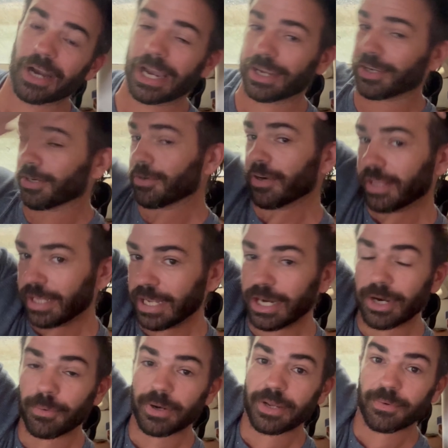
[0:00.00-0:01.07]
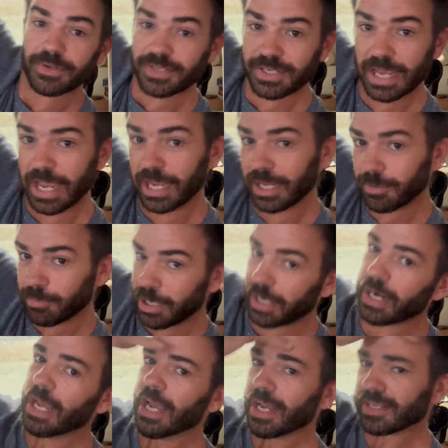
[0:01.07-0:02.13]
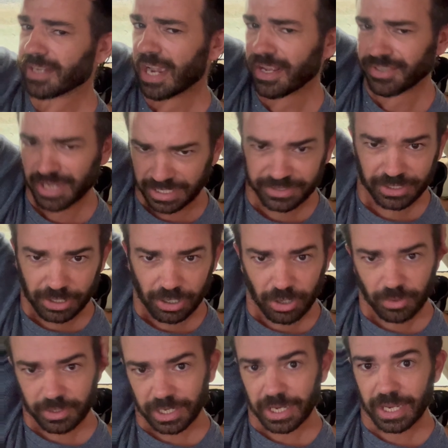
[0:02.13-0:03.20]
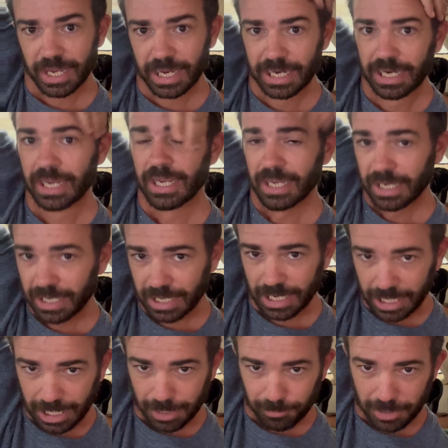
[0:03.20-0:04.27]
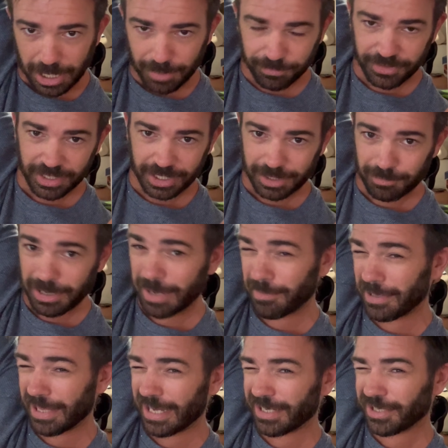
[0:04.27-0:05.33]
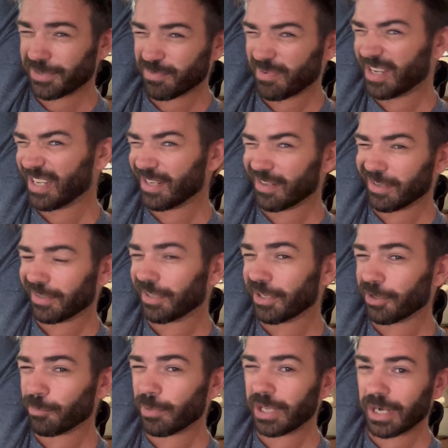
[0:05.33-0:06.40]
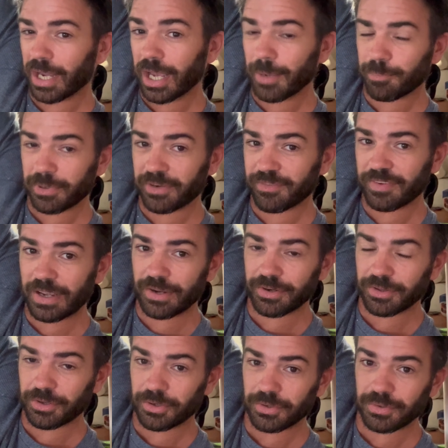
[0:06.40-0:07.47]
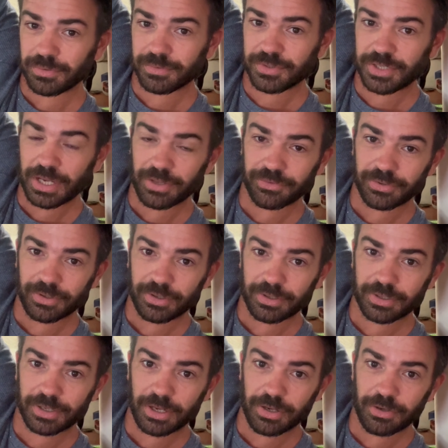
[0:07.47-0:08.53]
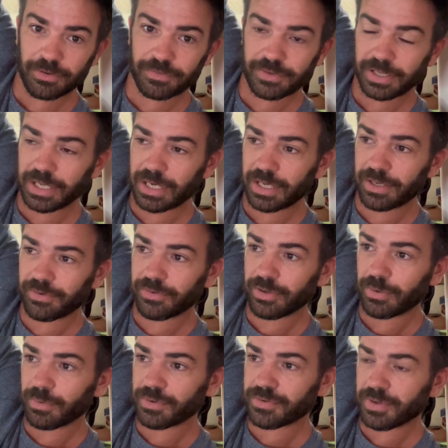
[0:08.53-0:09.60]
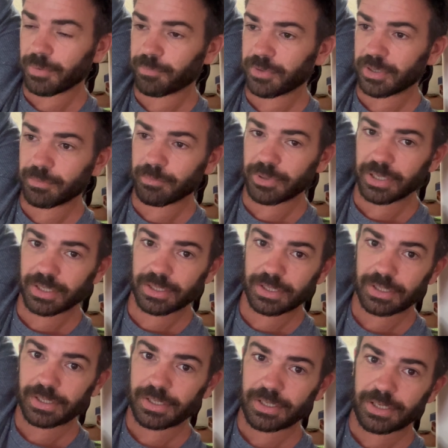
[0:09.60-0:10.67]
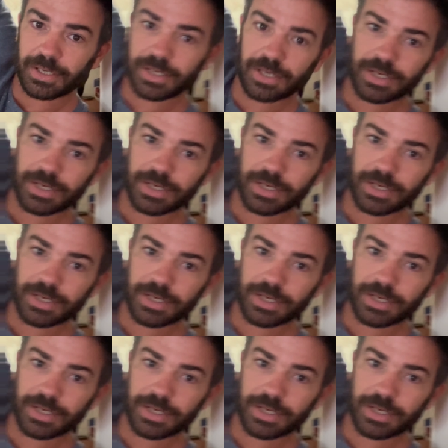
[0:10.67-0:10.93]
I couldn't really hear what he was saying, but sounds like they're okay. Um, I'm thinking maybe they just went a little bit up and found a little shelter cove to get into or something. But uh,